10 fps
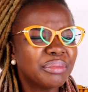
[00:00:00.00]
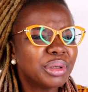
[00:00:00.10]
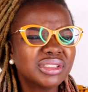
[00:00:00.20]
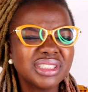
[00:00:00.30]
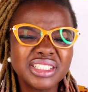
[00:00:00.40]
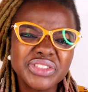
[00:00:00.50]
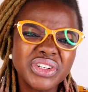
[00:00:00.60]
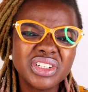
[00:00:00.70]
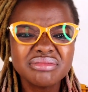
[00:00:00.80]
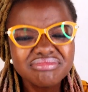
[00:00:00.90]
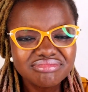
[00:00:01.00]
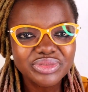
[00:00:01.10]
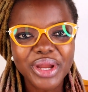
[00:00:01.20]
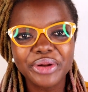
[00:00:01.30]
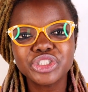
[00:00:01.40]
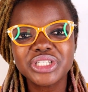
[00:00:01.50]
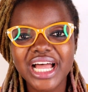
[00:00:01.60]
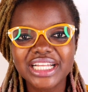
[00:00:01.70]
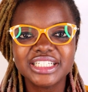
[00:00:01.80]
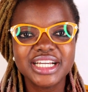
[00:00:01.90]
But today, just because I know just
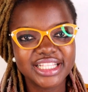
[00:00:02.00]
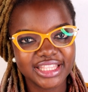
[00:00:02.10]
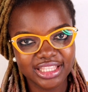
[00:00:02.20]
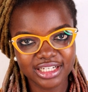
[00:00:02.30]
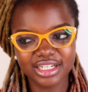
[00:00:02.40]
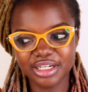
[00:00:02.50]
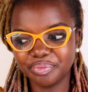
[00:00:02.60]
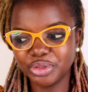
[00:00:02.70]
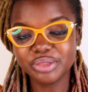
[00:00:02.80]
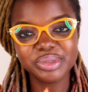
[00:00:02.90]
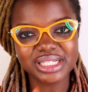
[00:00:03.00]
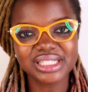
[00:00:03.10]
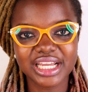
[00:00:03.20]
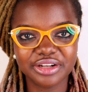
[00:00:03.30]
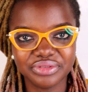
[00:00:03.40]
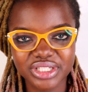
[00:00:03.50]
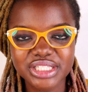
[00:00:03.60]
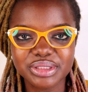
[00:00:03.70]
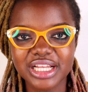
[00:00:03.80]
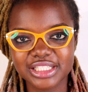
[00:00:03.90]
had the beauty business side of
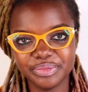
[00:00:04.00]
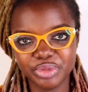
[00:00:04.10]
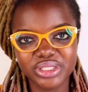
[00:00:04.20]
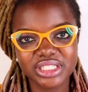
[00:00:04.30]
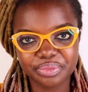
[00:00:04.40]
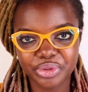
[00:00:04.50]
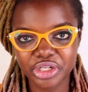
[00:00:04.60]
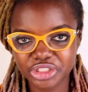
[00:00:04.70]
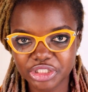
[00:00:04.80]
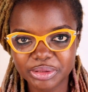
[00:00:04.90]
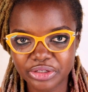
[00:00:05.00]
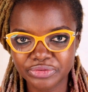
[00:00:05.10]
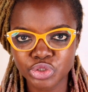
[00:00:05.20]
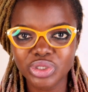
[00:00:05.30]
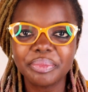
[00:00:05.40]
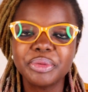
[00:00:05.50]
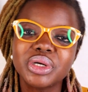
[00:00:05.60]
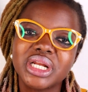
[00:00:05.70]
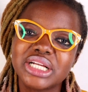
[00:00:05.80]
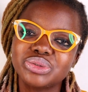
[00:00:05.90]
it, the beauty entrepreneurship side of it, so that people
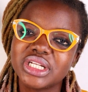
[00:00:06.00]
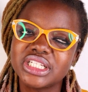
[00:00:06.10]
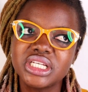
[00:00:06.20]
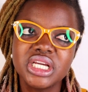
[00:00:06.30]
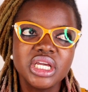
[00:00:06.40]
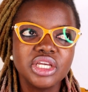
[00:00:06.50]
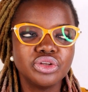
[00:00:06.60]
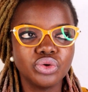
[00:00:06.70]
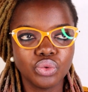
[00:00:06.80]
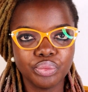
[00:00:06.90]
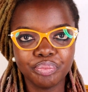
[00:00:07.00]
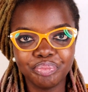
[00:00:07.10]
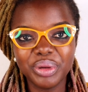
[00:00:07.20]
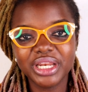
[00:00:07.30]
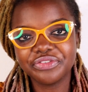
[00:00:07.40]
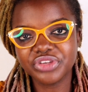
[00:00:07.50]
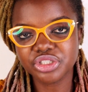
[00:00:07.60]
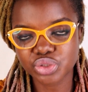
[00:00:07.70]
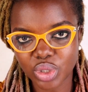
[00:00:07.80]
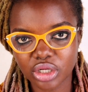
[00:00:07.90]
can actually, benefit
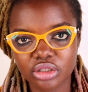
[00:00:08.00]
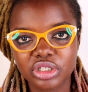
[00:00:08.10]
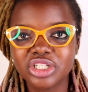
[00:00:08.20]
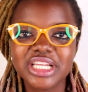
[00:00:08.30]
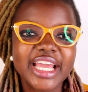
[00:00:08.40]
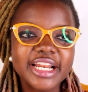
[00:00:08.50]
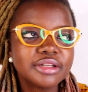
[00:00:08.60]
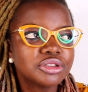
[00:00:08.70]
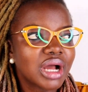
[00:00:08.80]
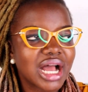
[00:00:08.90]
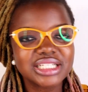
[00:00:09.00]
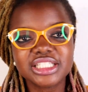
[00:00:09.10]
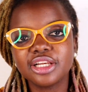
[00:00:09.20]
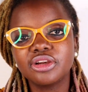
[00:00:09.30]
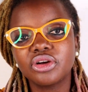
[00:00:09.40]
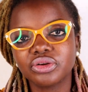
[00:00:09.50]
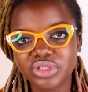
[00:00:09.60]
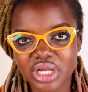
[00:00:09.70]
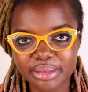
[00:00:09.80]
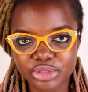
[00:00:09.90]
as well. Because I get asked a lot of
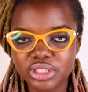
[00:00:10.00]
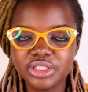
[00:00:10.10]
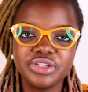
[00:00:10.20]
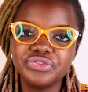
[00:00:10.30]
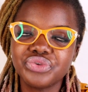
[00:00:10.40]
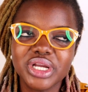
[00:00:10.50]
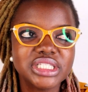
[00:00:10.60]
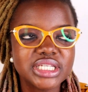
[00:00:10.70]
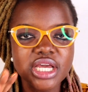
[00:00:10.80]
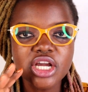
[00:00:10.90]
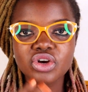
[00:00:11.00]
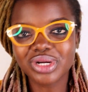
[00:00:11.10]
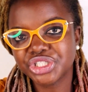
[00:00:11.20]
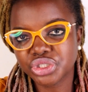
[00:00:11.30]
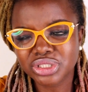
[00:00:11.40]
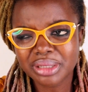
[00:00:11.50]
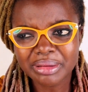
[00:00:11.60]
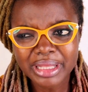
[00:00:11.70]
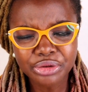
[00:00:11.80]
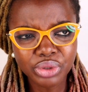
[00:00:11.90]
times different questions. So I'm
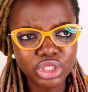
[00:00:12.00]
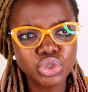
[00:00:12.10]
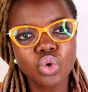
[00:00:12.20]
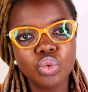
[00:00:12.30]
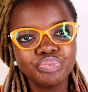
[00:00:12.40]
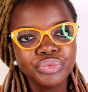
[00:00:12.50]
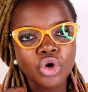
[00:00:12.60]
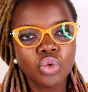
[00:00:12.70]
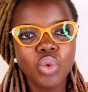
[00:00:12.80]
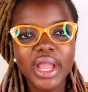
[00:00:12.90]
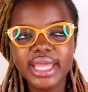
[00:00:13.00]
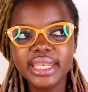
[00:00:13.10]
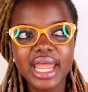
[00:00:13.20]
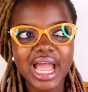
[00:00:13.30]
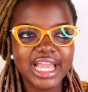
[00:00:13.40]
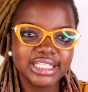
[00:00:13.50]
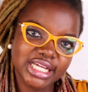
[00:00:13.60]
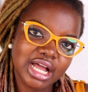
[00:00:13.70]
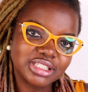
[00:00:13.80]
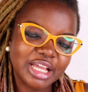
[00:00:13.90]
like, okay, so when I
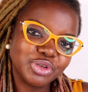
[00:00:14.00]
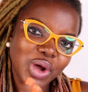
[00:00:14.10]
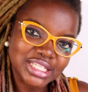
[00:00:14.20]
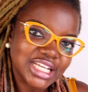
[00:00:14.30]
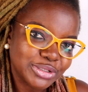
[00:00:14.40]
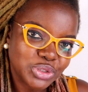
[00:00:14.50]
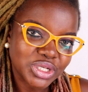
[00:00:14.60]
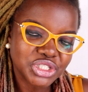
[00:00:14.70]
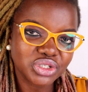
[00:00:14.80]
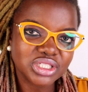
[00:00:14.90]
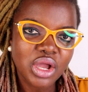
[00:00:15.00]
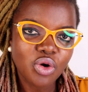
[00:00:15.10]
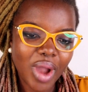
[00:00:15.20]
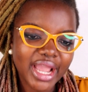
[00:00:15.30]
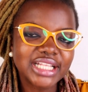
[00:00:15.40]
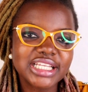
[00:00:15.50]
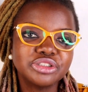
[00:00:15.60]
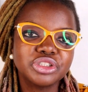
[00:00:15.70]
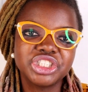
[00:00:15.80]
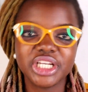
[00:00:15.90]
take out time to answer those questions, why can't I
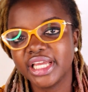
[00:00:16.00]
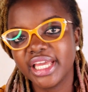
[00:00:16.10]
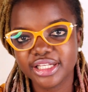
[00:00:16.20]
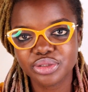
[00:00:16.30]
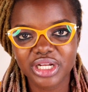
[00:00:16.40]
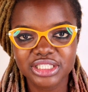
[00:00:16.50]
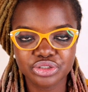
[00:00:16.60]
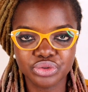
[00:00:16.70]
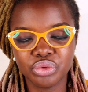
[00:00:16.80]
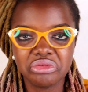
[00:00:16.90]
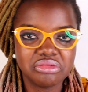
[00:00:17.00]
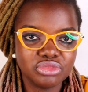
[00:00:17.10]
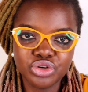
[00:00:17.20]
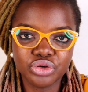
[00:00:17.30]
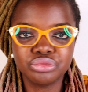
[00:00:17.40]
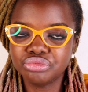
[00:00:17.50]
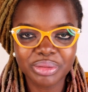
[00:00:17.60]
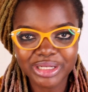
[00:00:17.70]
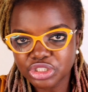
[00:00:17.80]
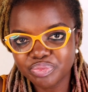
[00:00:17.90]
just share it here so that you
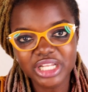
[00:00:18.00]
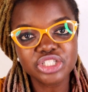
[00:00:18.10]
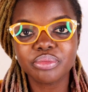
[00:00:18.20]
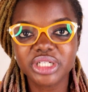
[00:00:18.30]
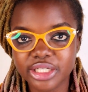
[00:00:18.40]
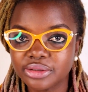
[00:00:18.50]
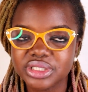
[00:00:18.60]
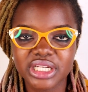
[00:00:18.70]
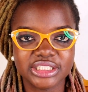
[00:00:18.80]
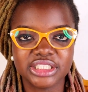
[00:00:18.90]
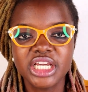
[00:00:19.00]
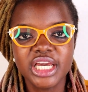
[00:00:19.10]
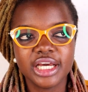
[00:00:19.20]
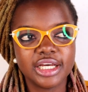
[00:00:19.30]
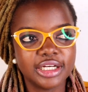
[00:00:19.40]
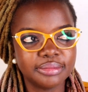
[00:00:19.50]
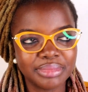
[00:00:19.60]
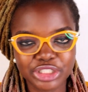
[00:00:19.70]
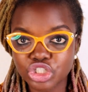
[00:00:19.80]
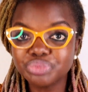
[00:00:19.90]
might just bless somebody else and it
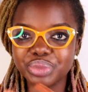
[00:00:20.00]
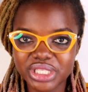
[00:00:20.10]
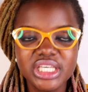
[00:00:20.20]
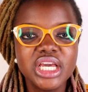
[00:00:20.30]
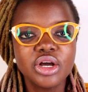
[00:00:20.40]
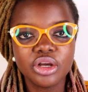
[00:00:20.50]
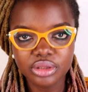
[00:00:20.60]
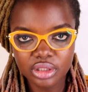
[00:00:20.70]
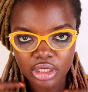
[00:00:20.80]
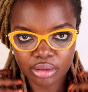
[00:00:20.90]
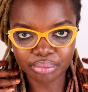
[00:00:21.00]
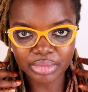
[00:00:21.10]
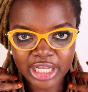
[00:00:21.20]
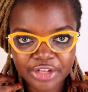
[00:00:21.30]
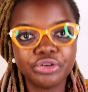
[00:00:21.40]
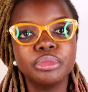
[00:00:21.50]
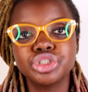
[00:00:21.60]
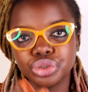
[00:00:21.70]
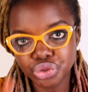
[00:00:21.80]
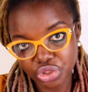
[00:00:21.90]
might just be an
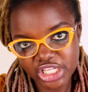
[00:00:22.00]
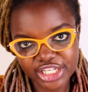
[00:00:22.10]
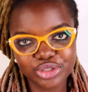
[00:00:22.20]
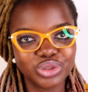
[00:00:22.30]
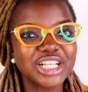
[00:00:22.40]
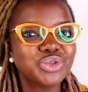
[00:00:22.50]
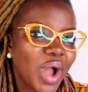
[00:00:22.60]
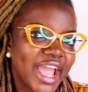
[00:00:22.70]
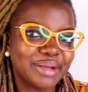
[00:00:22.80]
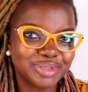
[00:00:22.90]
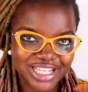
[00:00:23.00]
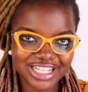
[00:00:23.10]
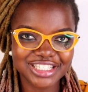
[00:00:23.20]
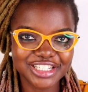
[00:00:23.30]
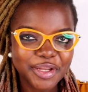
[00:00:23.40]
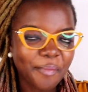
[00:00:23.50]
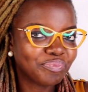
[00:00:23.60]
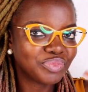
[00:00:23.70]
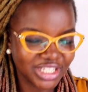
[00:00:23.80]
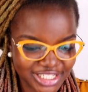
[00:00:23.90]
information you need. So that's why I'm starting
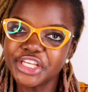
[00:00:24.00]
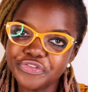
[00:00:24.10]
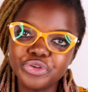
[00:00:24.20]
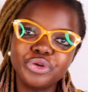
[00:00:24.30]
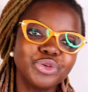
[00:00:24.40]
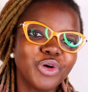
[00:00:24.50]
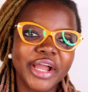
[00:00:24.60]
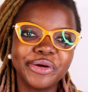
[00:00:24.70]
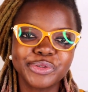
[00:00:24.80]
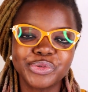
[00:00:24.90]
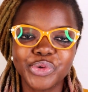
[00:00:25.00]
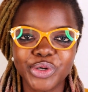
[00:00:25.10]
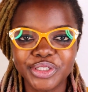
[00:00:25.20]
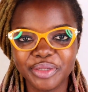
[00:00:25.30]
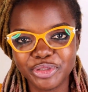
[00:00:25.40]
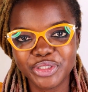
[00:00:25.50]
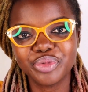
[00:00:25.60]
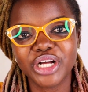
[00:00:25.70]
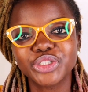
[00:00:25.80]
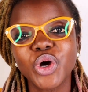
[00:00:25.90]
this. If you don't know, I also run a beauty
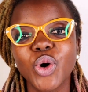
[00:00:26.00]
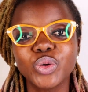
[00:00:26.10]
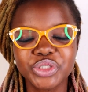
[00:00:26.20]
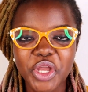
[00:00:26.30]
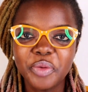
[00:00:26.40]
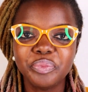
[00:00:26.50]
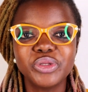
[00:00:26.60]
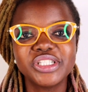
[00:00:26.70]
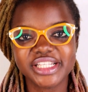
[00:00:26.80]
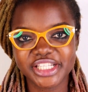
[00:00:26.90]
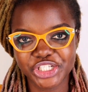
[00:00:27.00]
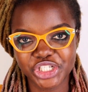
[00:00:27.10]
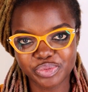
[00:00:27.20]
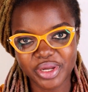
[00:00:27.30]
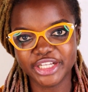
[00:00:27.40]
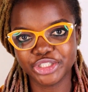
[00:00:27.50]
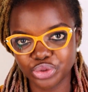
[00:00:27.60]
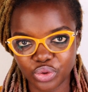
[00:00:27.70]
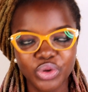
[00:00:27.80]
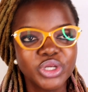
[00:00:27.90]
brand called Beauty Essentials by
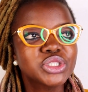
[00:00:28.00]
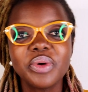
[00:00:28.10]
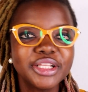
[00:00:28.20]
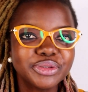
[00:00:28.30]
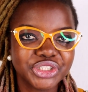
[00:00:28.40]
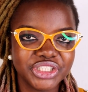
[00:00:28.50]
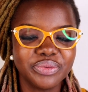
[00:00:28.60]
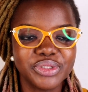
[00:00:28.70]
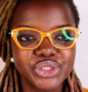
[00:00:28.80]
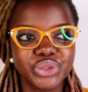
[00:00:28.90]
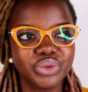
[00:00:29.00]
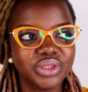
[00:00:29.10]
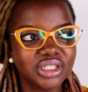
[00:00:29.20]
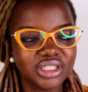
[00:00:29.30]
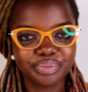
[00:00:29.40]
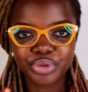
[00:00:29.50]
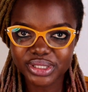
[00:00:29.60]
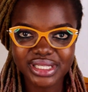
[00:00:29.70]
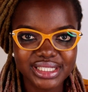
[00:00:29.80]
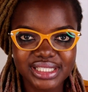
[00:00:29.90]
Show. So I wanted to share with you the
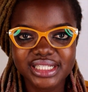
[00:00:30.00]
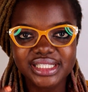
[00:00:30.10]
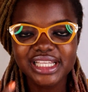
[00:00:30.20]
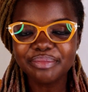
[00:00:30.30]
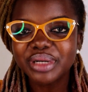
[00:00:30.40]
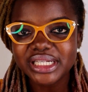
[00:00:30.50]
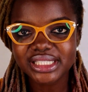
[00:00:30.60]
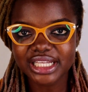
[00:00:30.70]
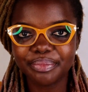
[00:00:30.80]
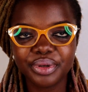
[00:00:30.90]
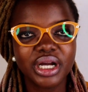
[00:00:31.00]
process, the step by step.